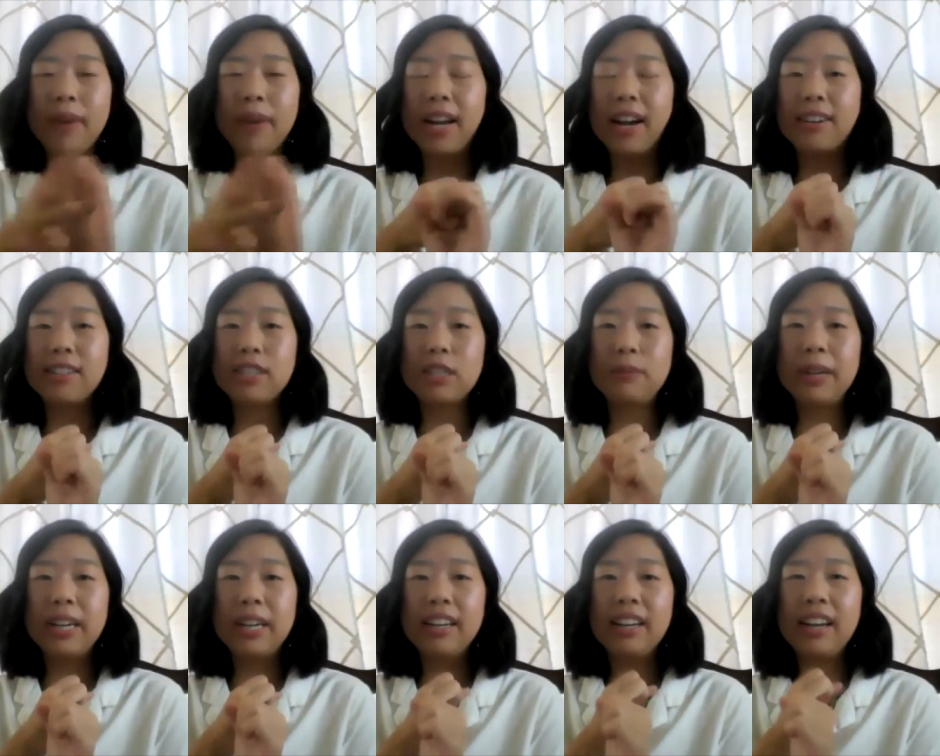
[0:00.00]
My
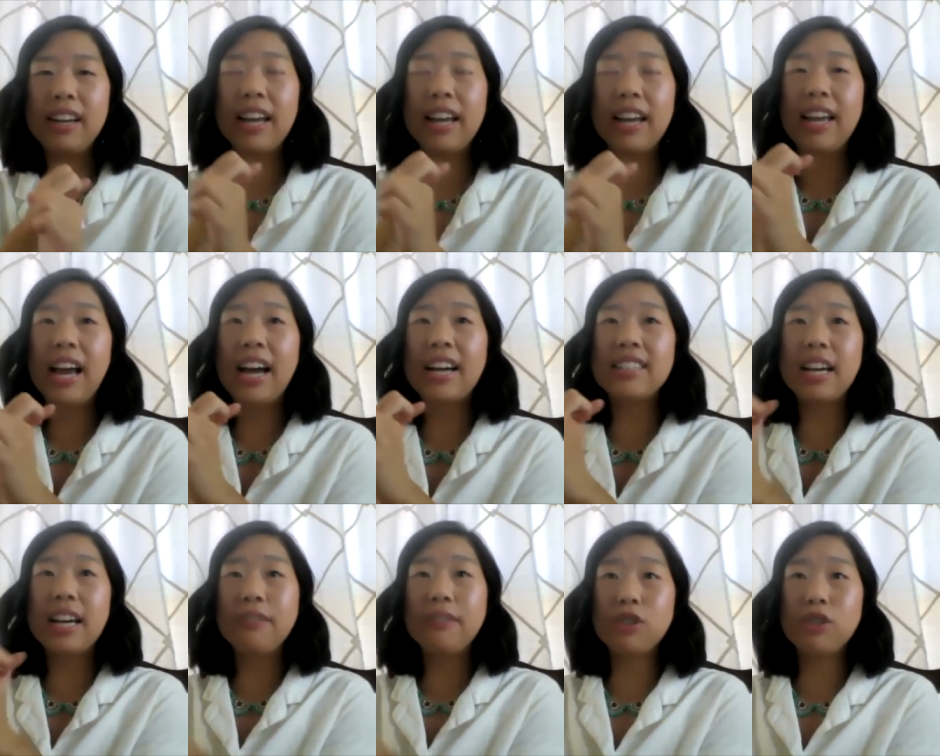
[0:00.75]
husband
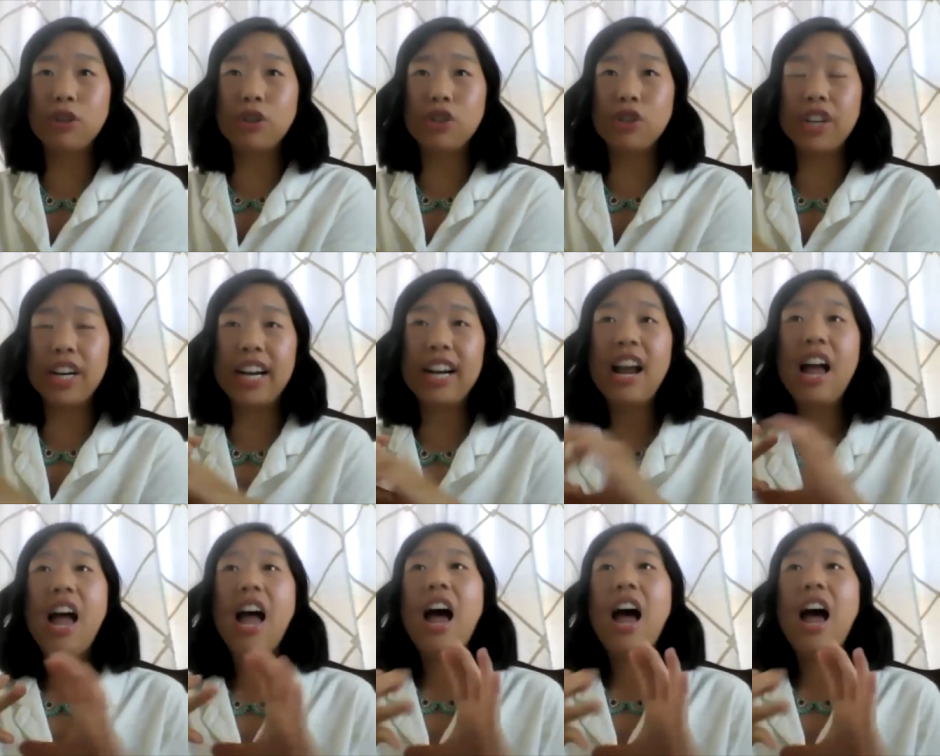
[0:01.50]
has to have surgery.